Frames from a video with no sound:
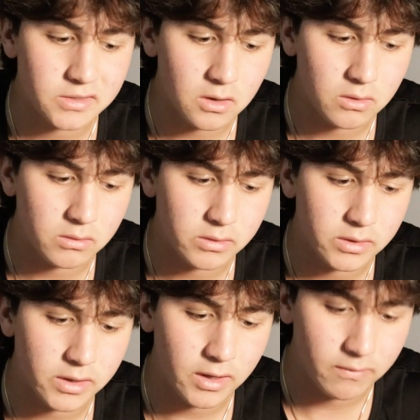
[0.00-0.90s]
so
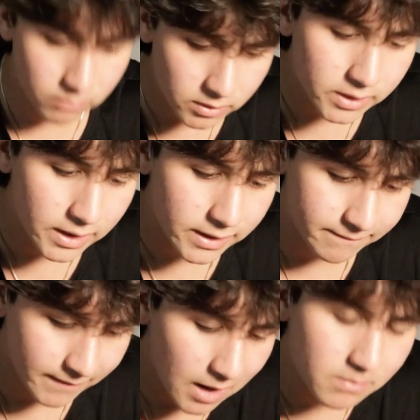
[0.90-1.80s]
if
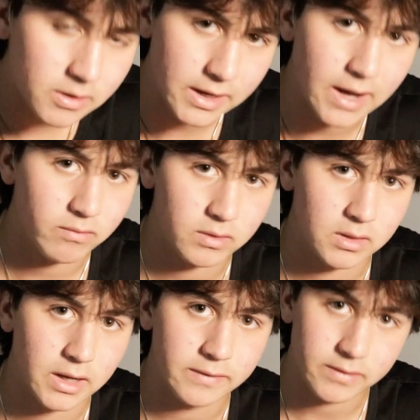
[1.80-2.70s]
I'm gonna have
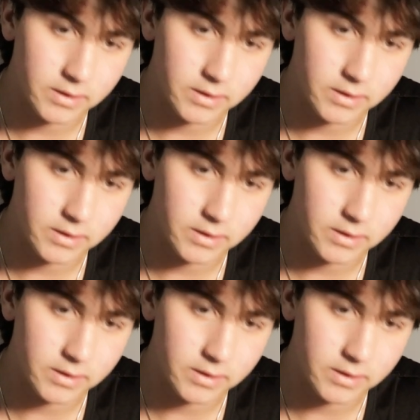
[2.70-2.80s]
one life,